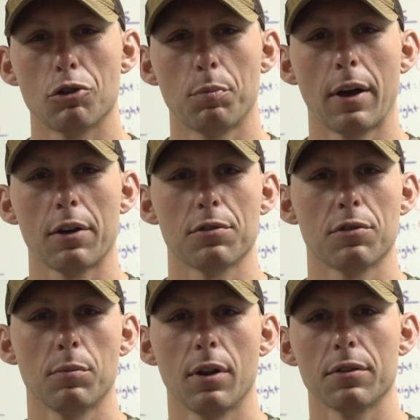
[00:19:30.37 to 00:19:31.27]
your passions
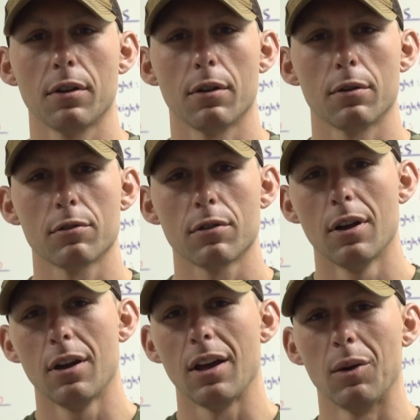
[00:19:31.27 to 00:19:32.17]
to bless others,
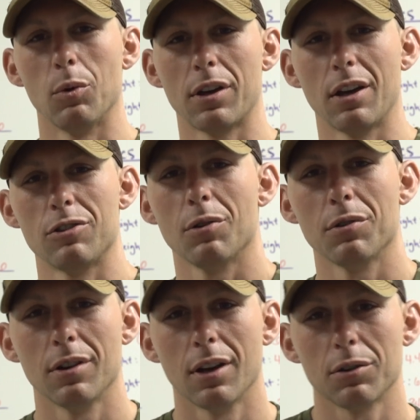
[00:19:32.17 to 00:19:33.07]
and we'll catch you on
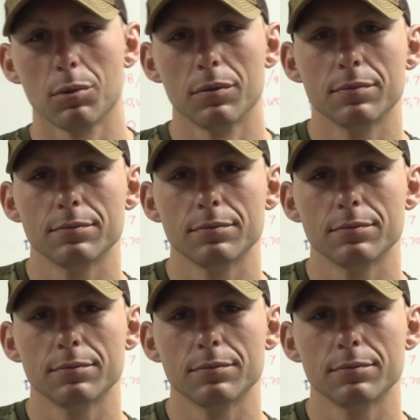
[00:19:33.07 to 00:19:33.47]
the next one.